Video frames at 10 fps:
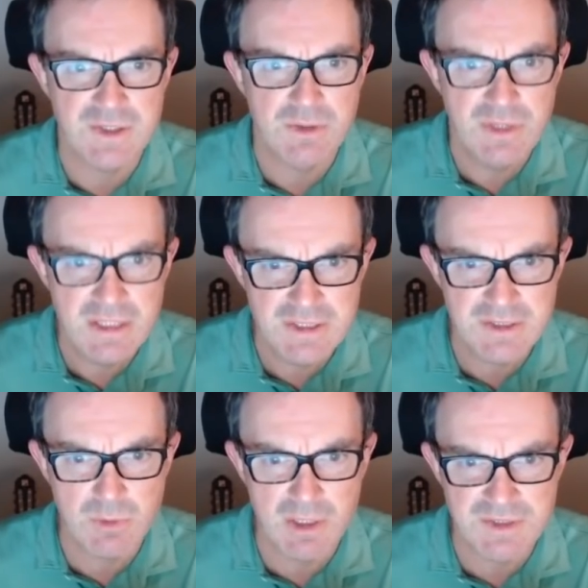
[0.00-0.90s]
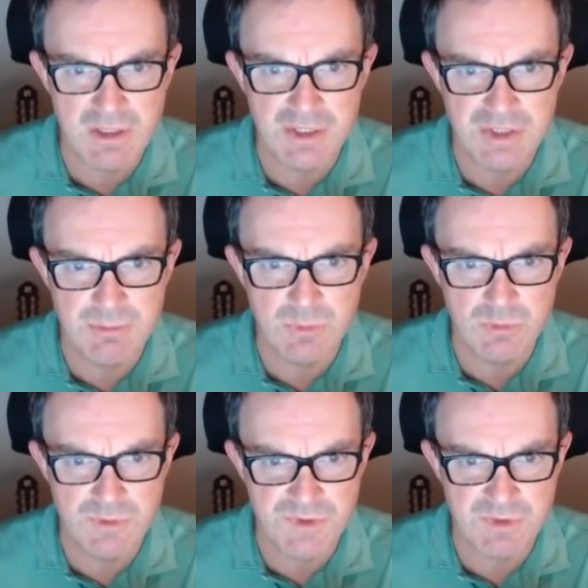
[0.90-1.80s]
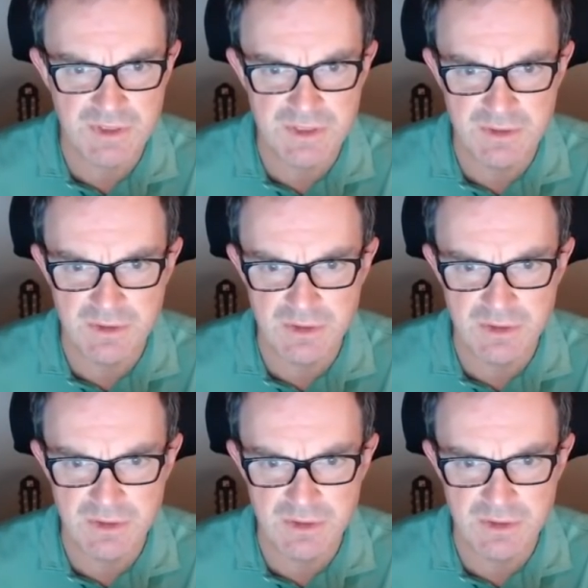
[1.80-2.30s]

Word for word: So these squares are actually more restricted